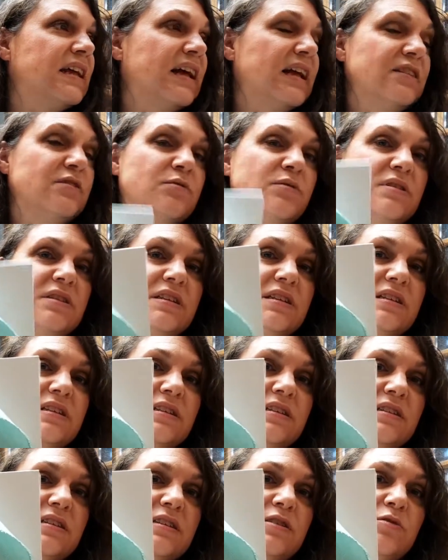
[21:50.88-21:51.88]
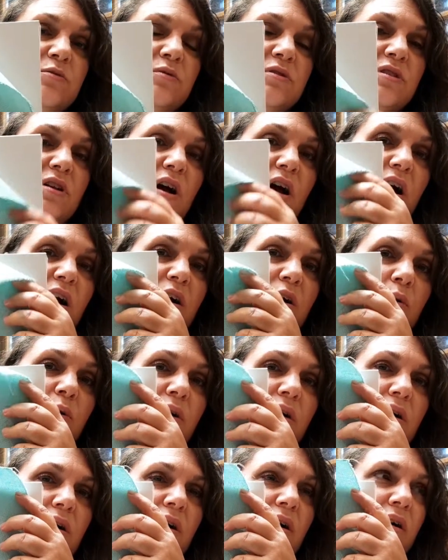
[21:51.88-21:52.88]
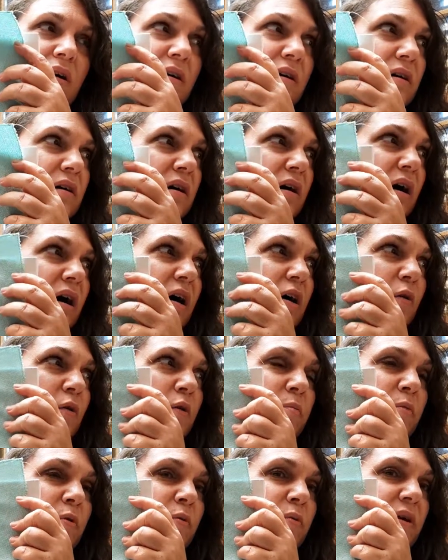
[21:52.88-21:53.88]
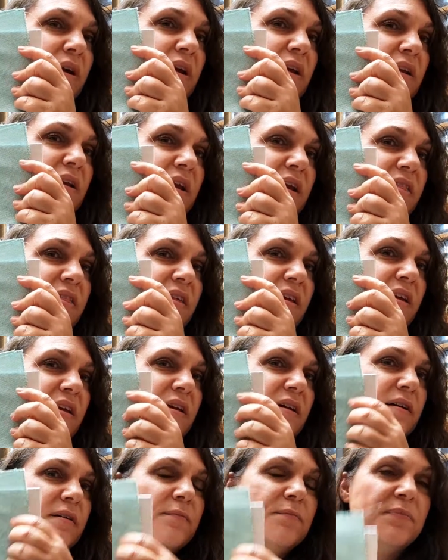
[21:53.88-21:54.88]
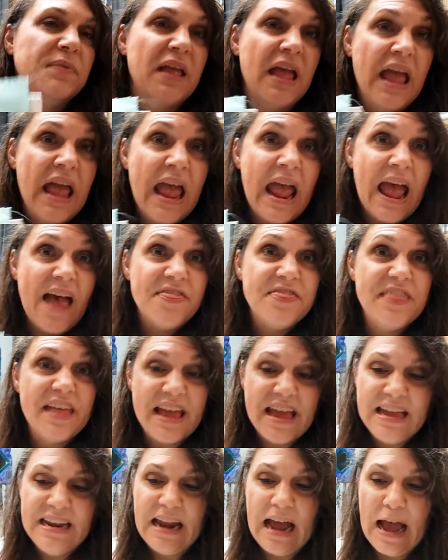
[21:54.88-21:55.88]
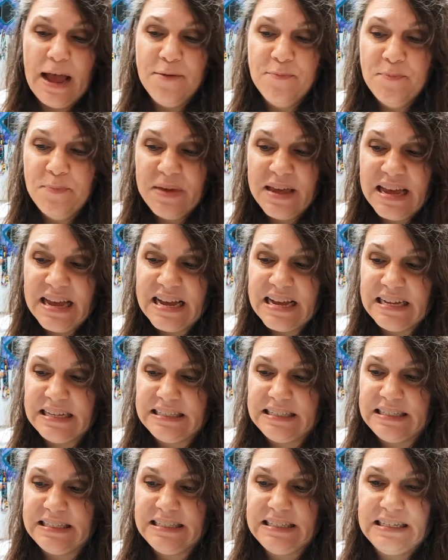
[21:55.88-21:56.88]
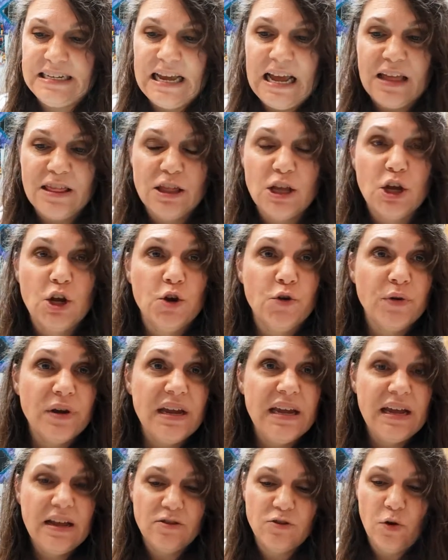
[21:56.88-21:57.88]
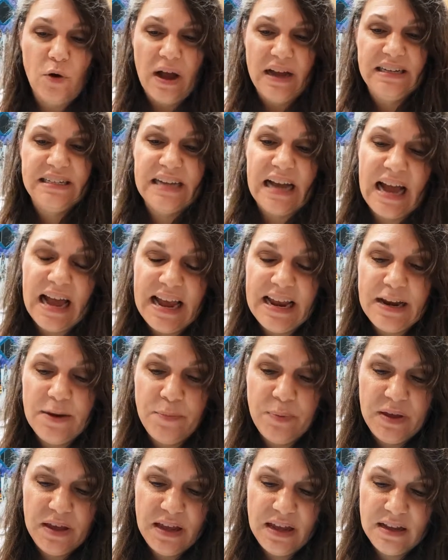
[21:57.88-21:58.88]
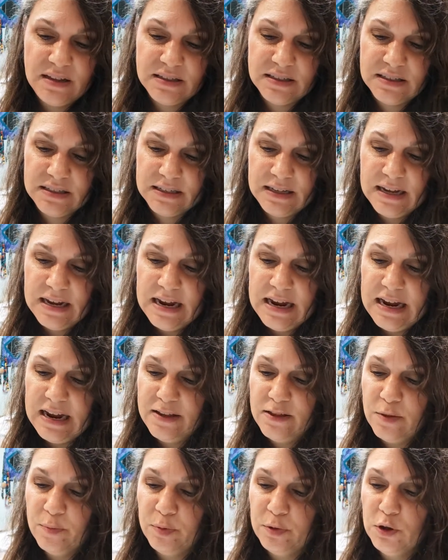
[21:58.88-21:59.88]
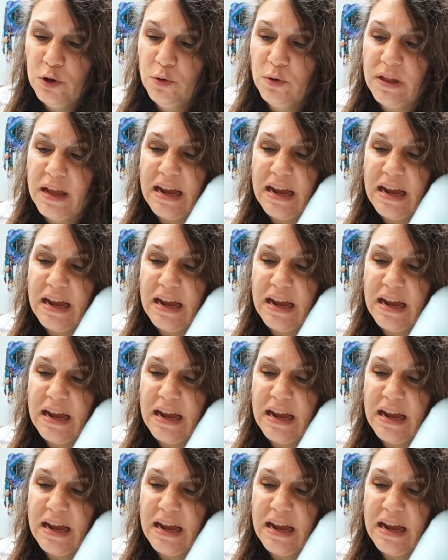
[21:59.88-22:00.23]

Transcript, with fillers: That's what this is. This was aqua, aquamarine, I think. And then I mixed the green. So I dyed a piece in the blue,